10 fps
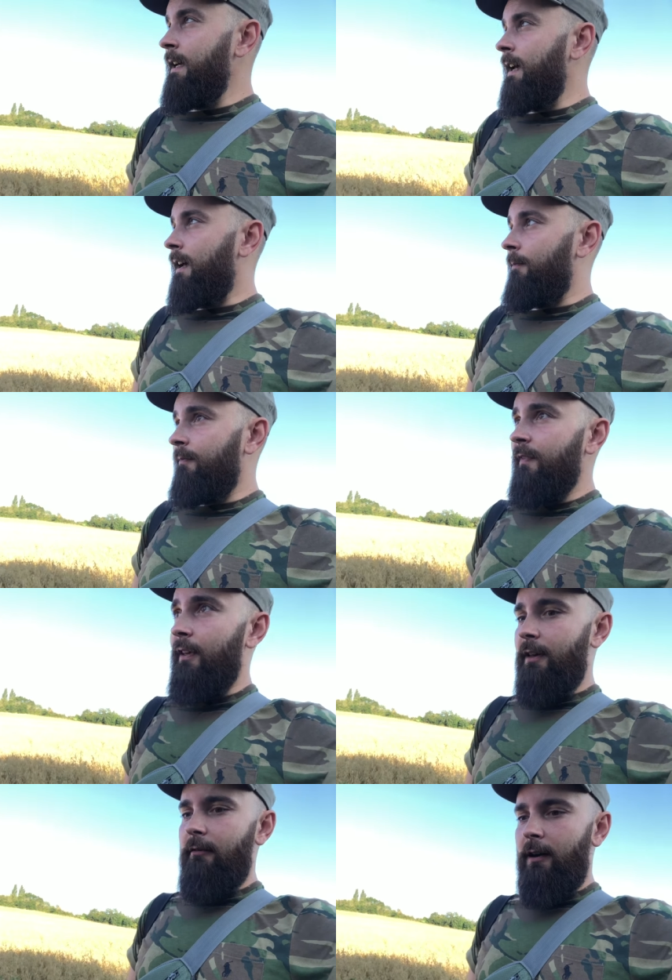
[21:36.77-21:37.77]
um, but
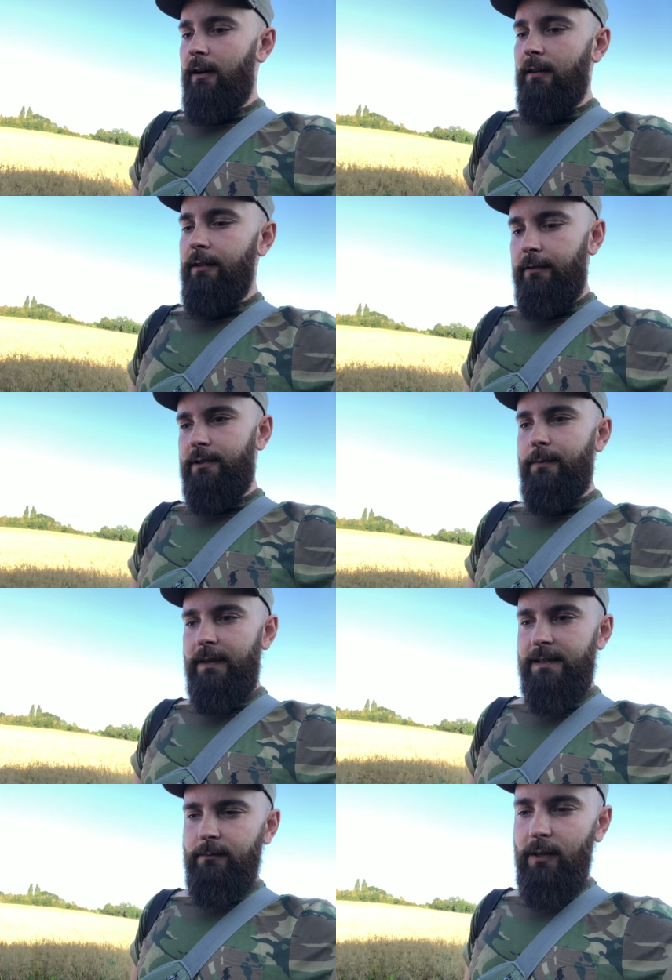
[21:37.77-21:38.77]
there are known to be some